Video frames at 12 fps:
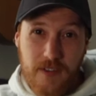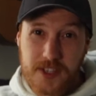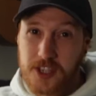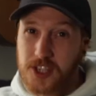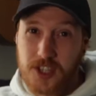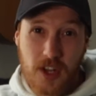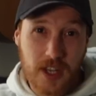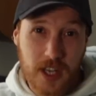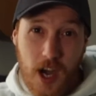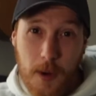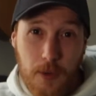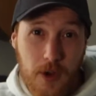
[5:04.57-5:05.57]
There's a solid
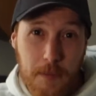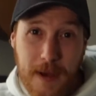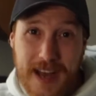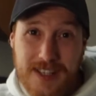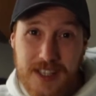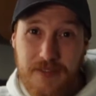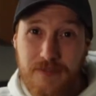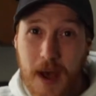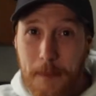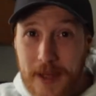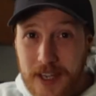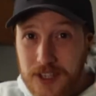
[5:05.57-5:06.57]
carbide pattern
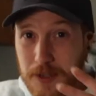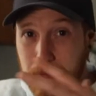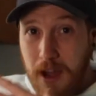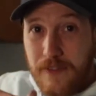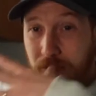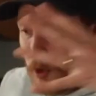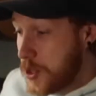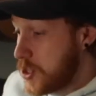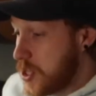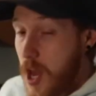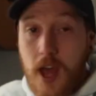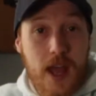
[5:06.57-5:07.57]
that picks up my
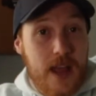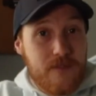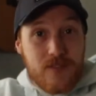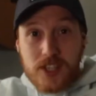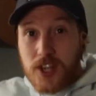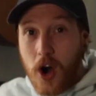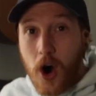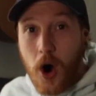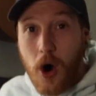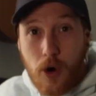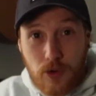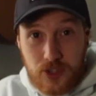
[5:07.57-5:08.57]
voice in this
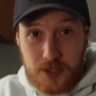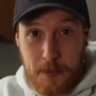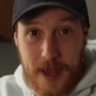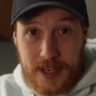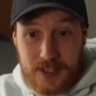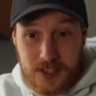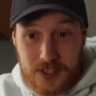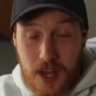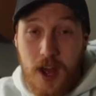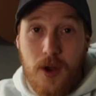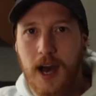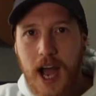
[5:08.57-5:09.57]
whole space.
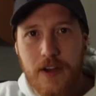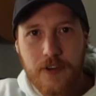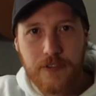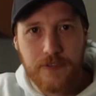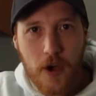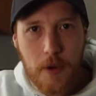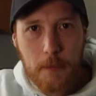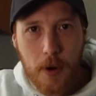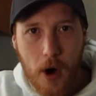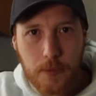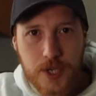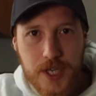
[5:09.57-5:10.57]
out. I have a foam
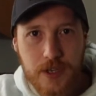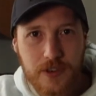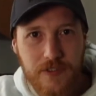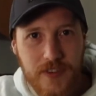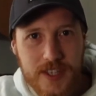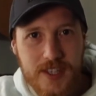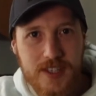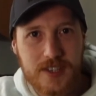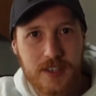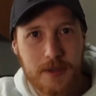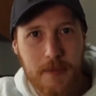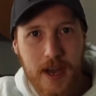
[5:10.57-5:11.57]
pop shield fitted
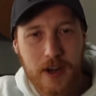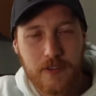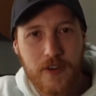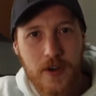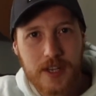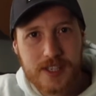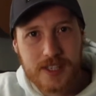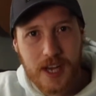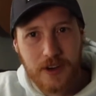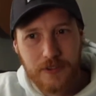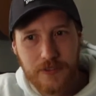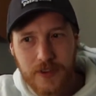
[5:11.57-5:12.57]
to the microphone
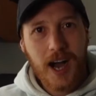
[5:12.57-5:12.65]
itself.